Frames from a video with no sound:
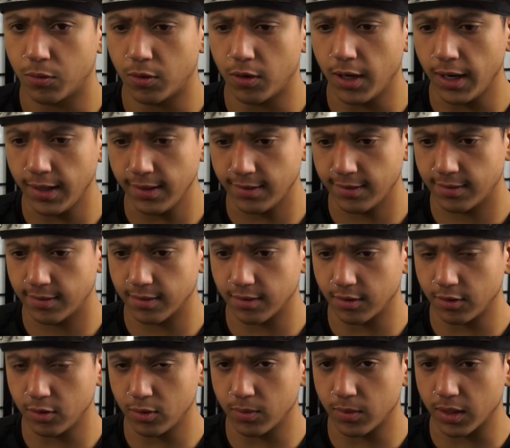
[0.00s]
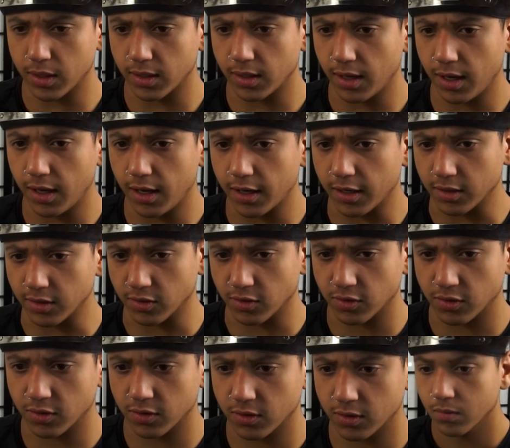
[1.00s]
What? Oh my
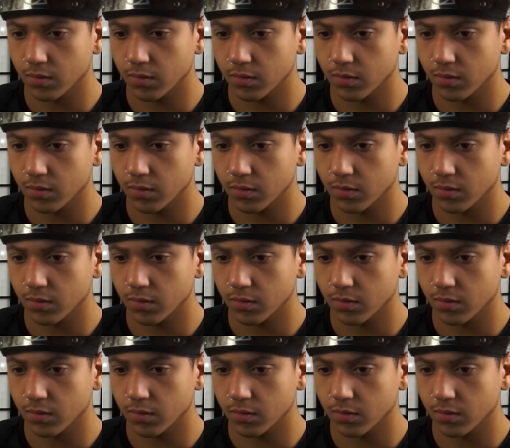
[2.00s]
gosh.